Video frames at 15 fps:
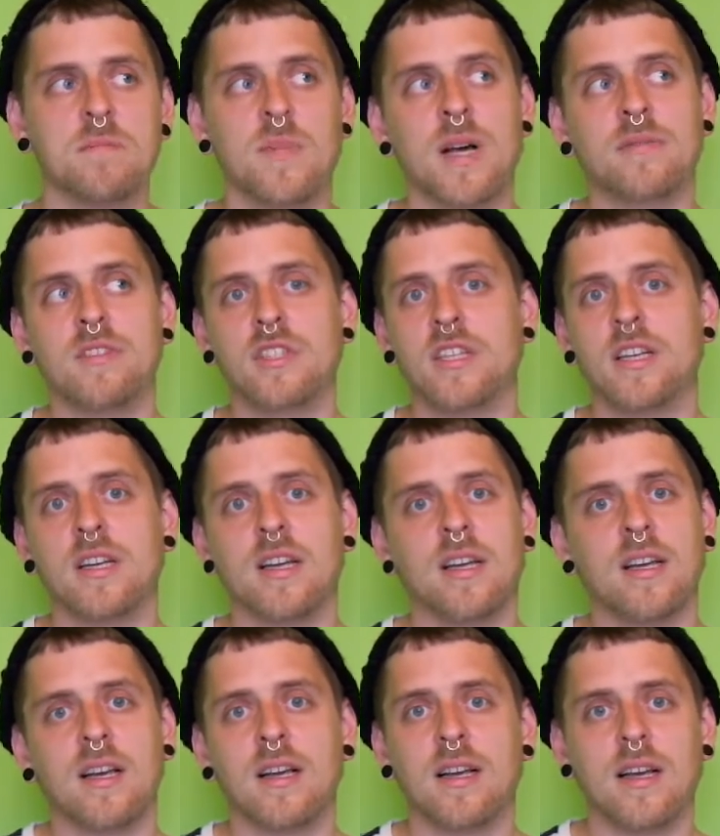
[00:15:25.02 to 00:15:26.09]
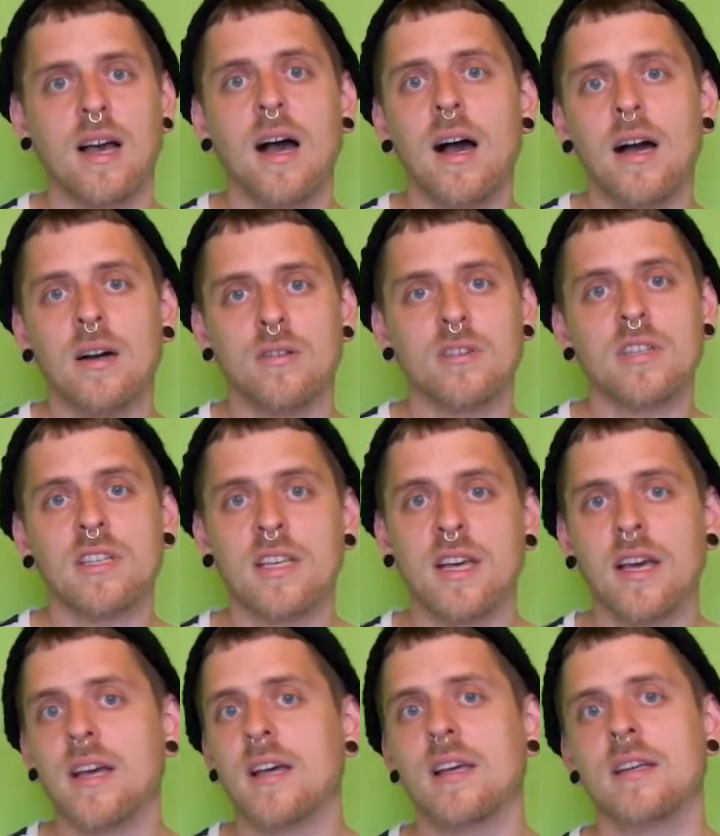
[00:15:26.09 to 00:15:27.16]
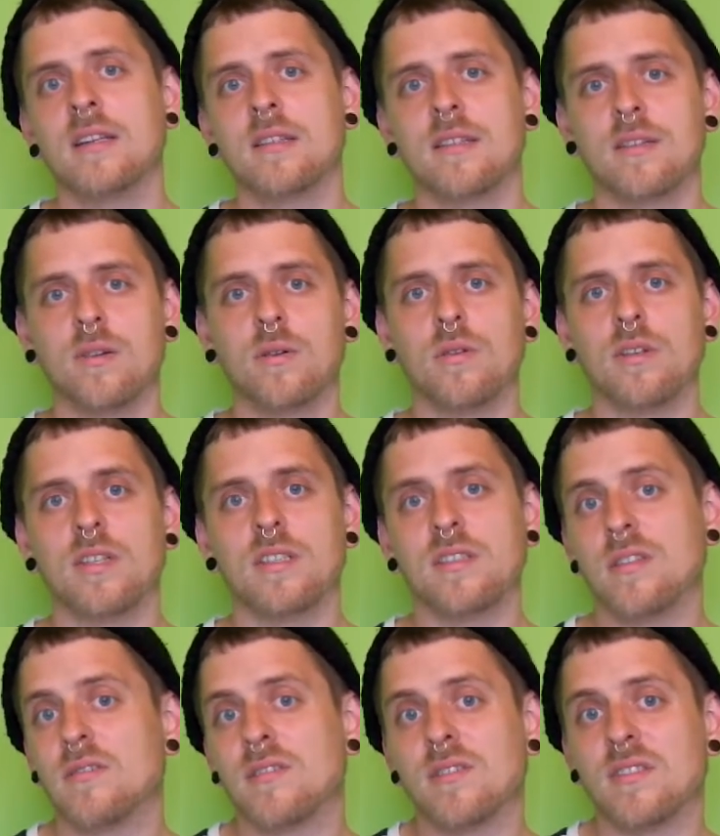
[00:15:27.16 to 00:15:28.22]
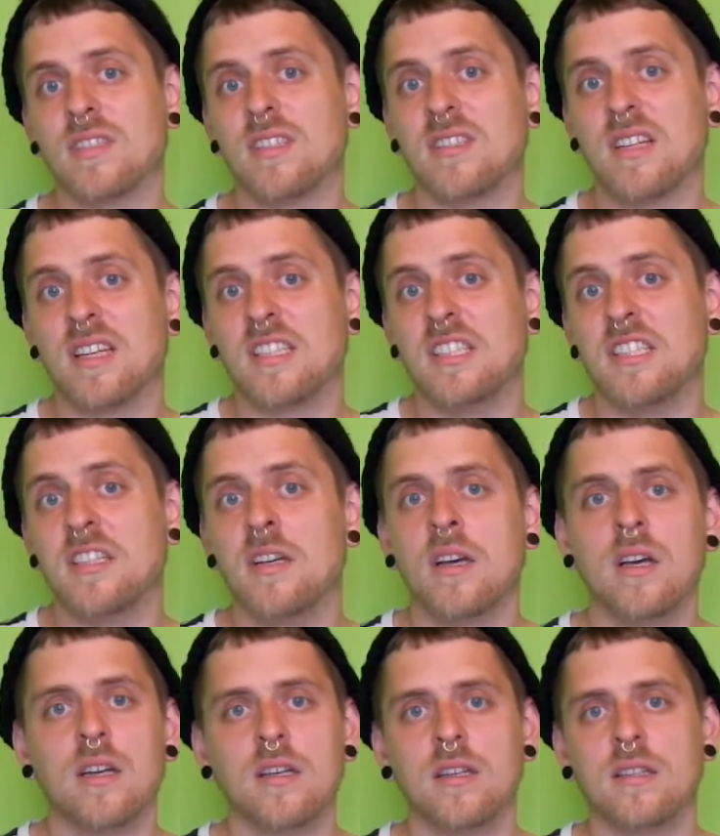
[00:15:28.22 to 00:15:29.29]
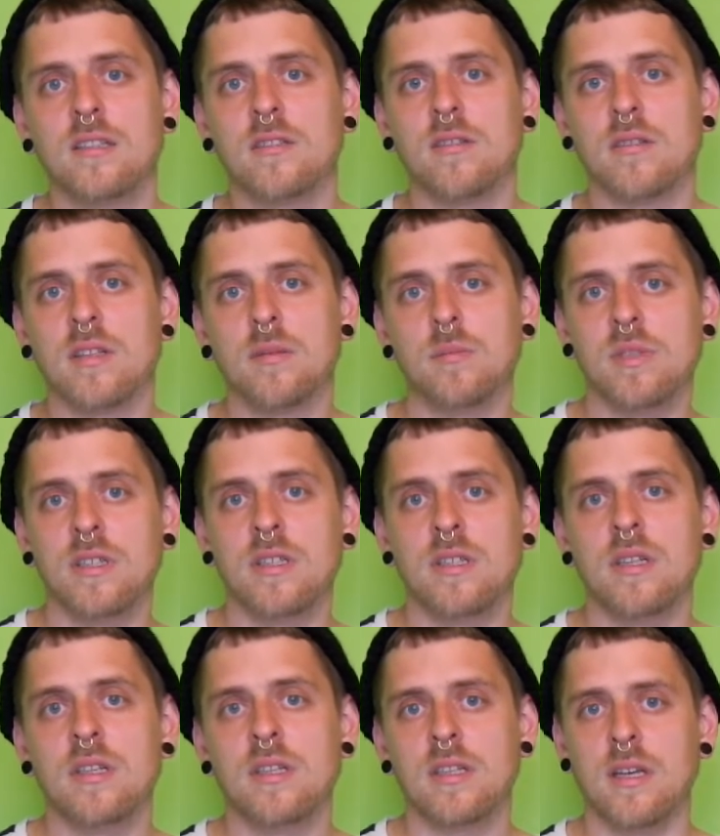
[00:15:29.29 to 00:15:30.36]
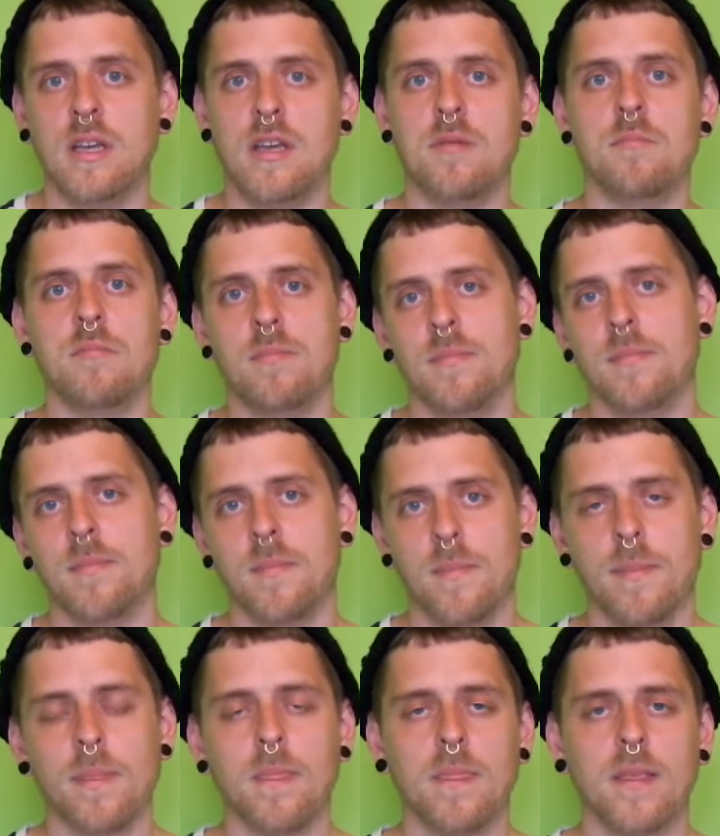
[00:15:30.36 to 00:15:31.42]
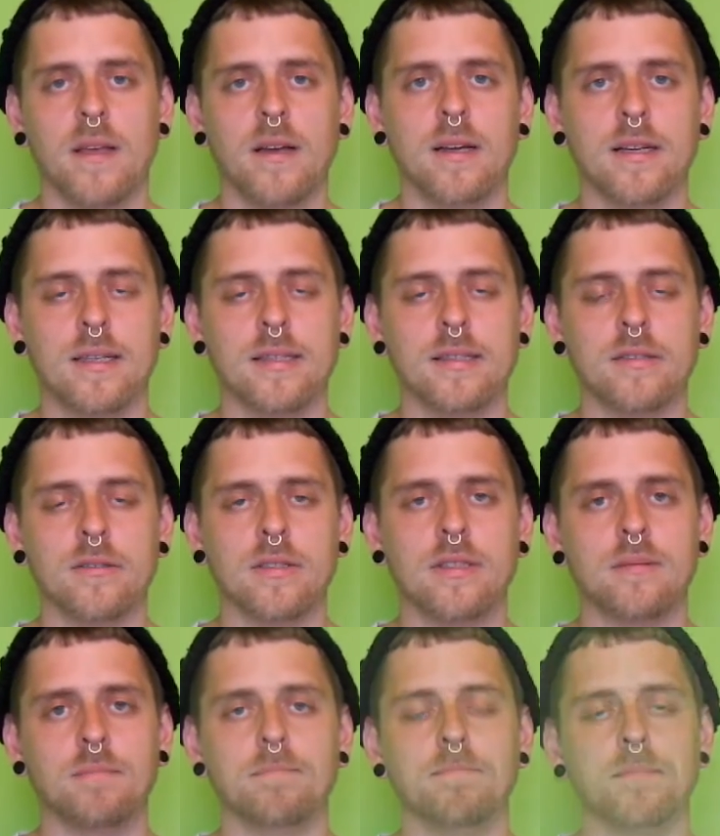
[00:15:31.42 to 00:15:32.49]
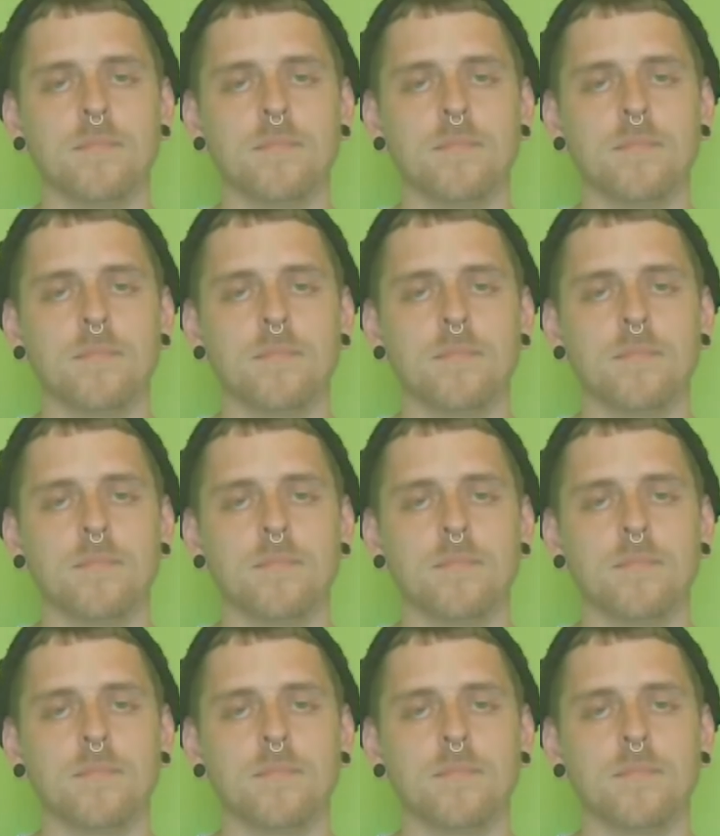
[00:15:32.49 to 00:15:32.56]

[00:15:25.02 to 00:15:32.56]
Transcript: after k or g or a soft consonant like ni, it's gonna be im, not im.